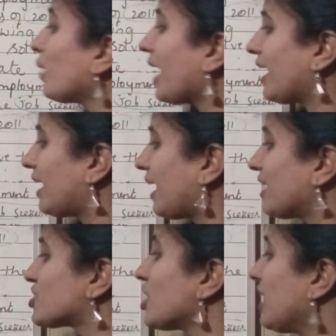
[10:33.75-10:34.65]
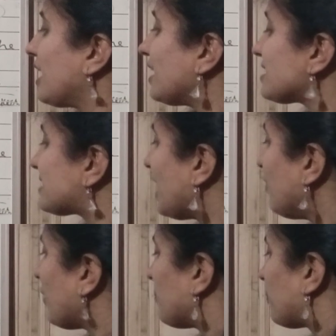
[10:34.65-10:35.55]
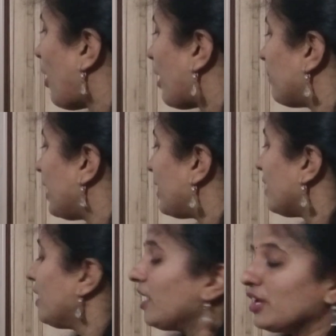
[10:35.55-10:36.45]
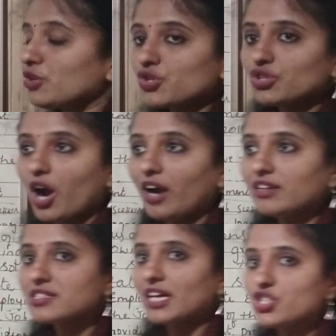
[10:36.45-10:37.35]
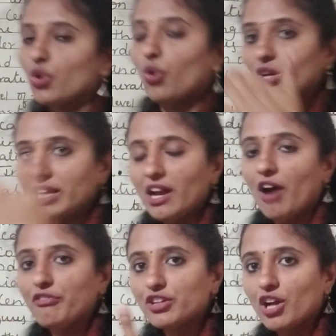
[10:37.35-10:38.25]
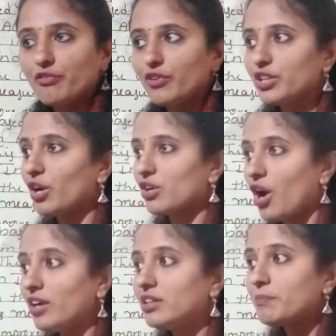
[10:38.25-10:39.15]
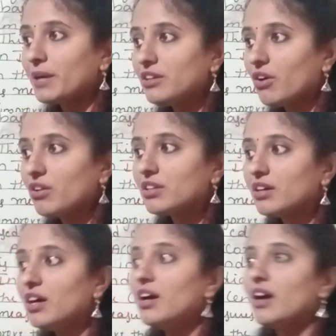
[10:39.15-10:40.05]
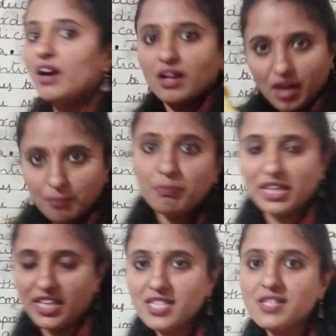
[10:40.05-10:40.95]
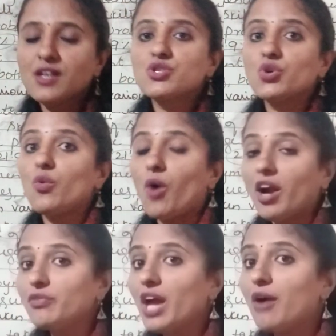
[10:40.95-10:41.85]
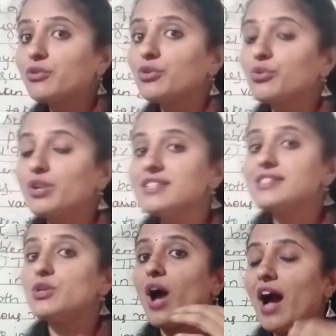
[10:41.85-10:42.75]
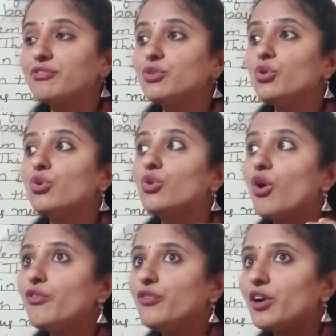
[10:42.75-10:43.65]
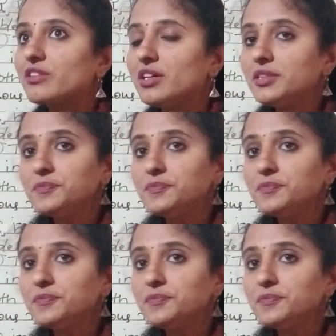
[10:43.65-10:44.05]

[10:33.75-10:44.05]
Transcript: to engage in a self-employment. You should not search only often and often. You are not depend on the companies. So what we have to do is you have to go for the